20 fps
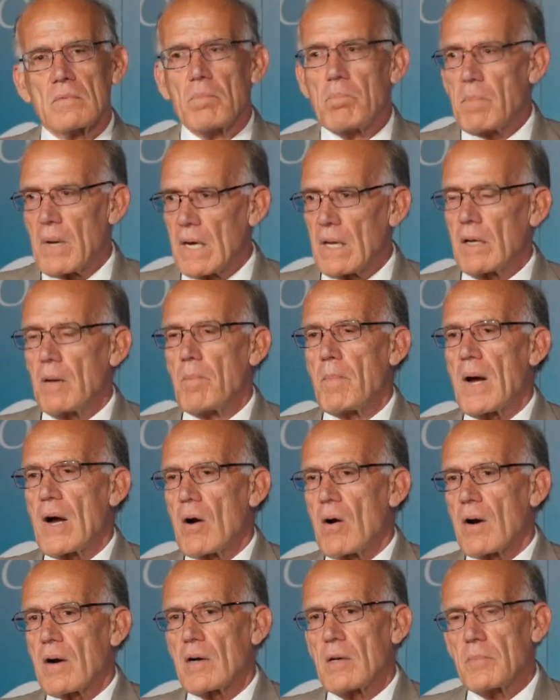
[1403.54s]
middle
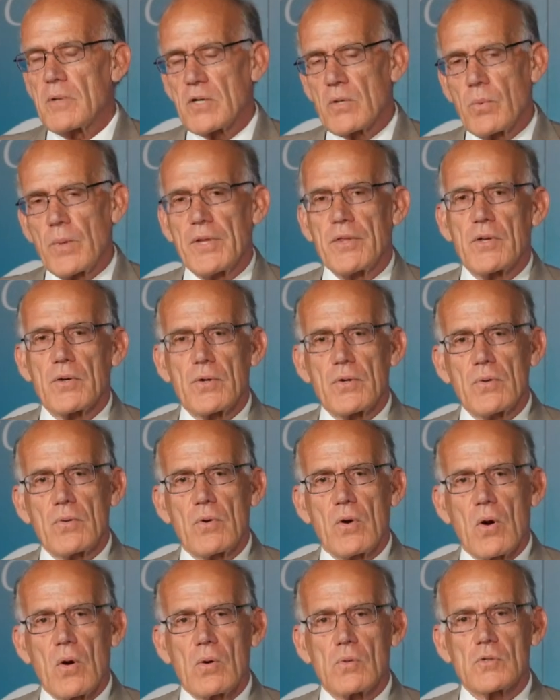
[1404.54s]
America between the two
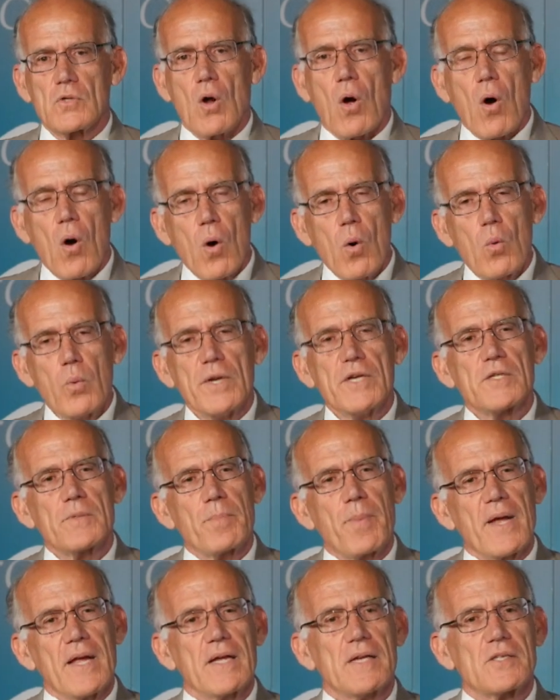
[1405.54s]
coasts always
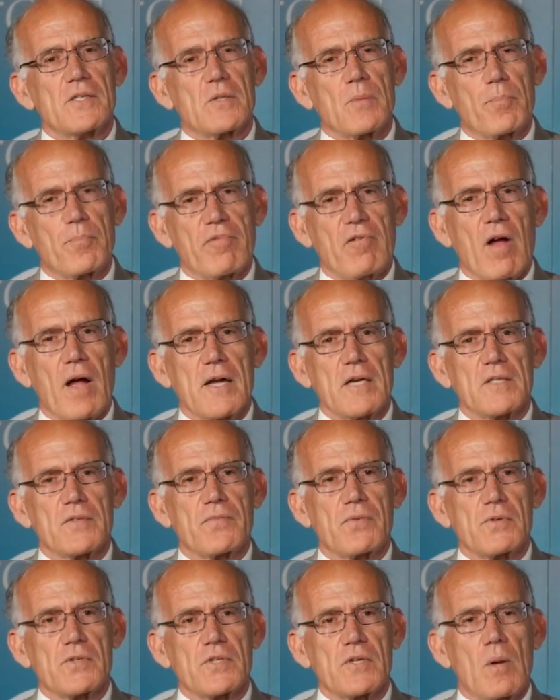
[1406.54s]
pays the price
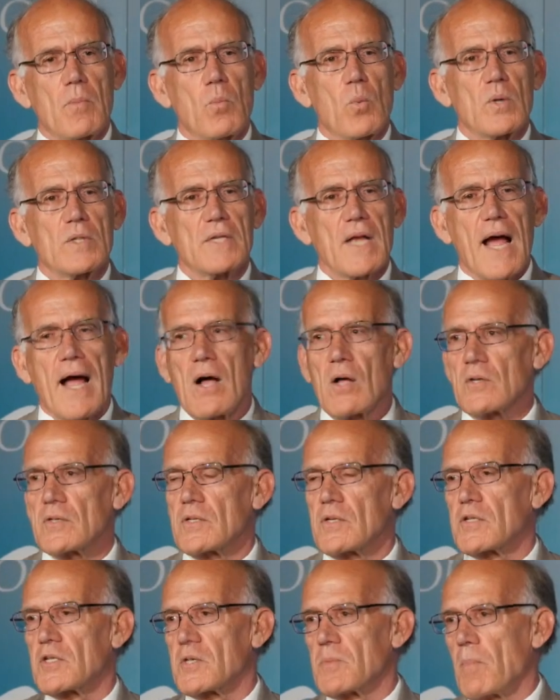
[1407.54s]
for someone
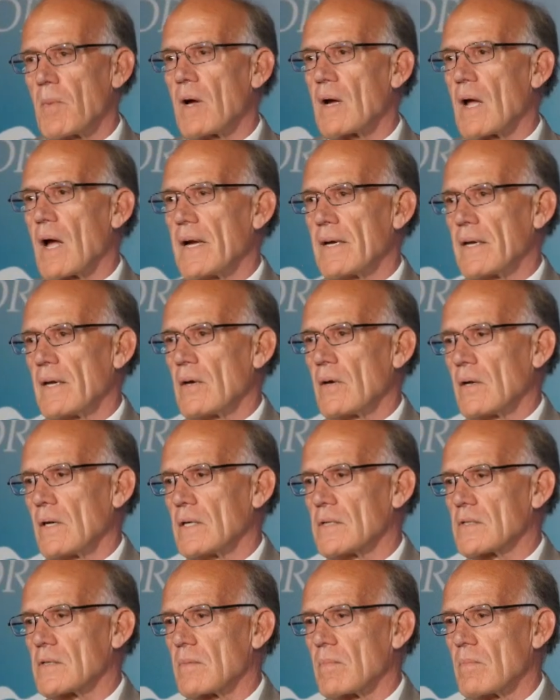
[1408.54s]
else's smug
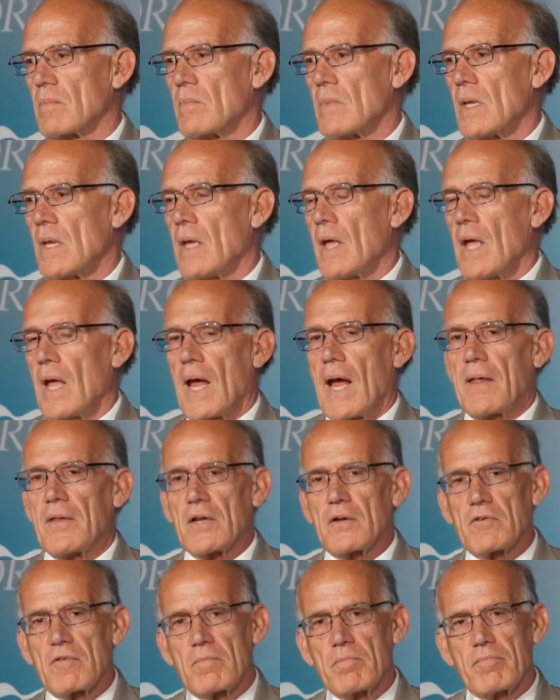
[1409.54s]
idealism. And
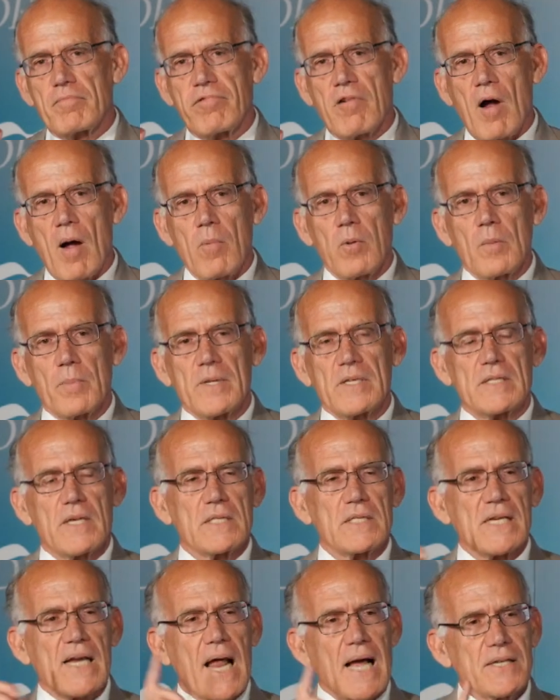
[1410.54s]
the problem is
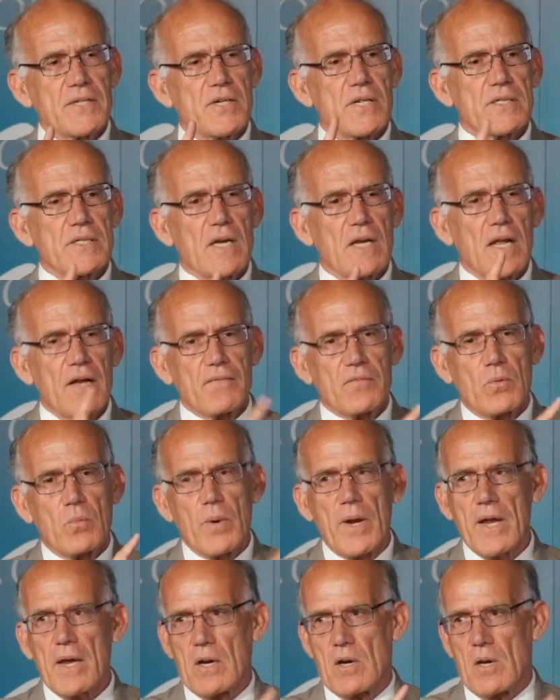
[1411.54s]
it's not just left
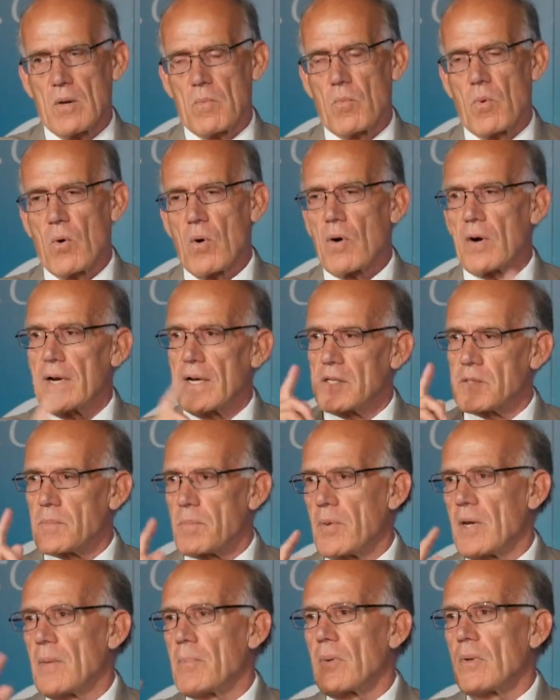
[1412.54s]
wing anymore, it's
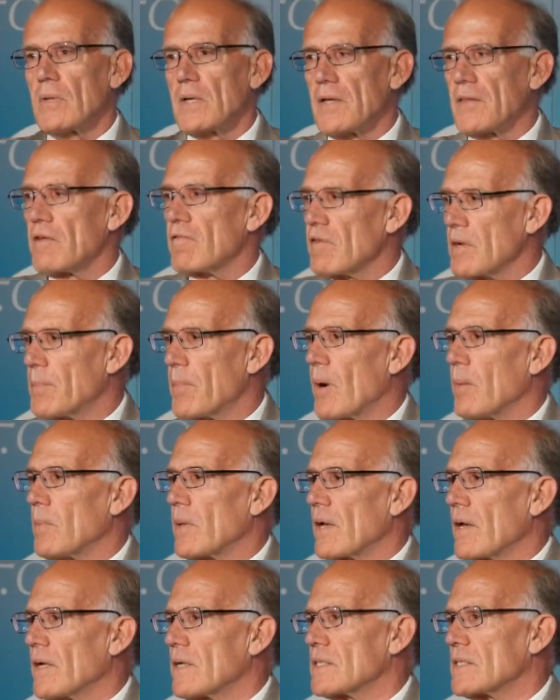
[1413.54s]
people in the
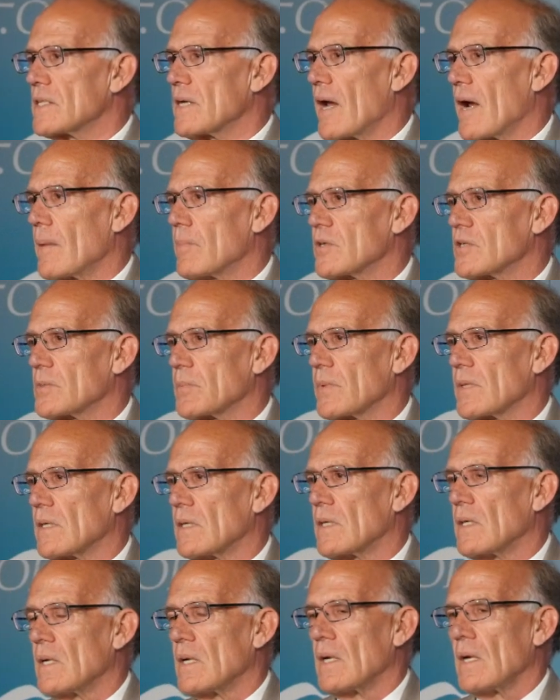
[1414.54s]
Republican establishment.
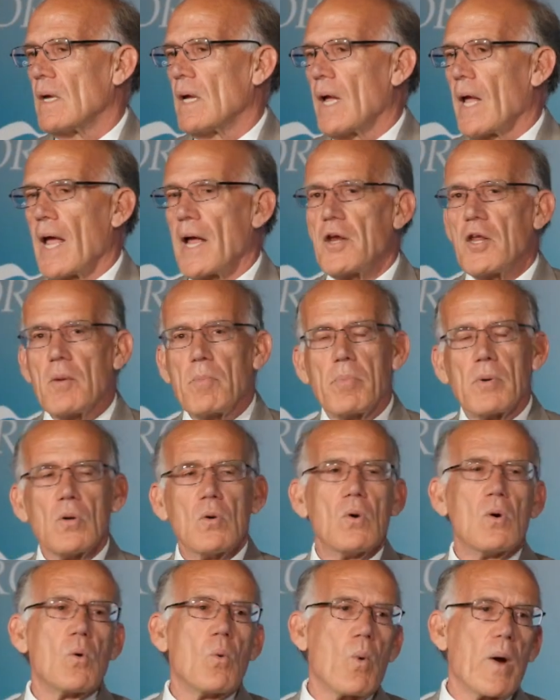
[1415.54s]
And he
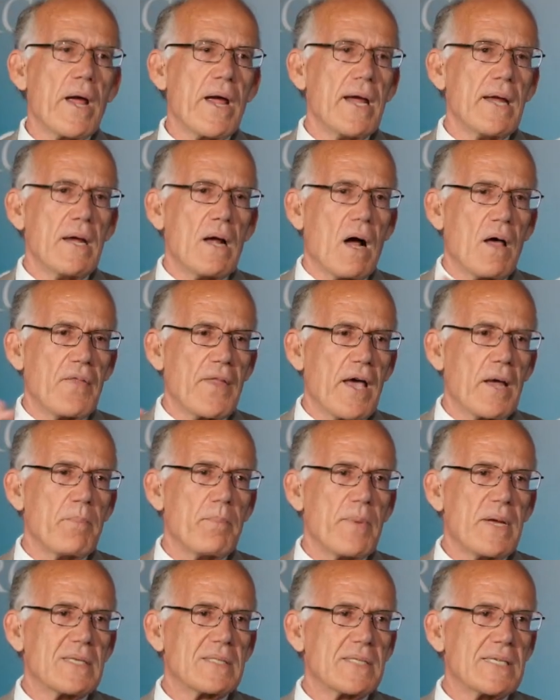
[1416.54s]
blew away on
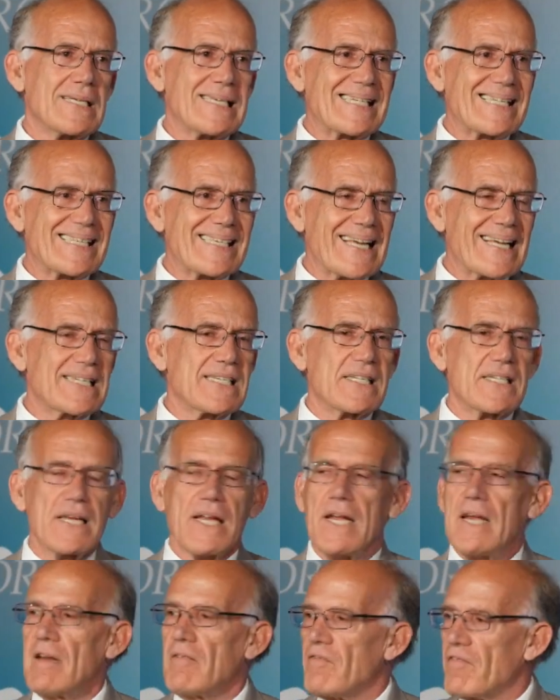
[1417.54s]
that message
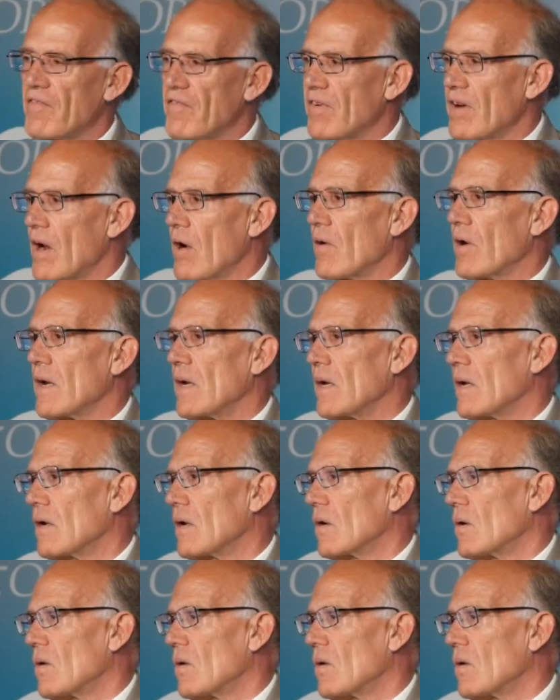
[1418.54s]
16 very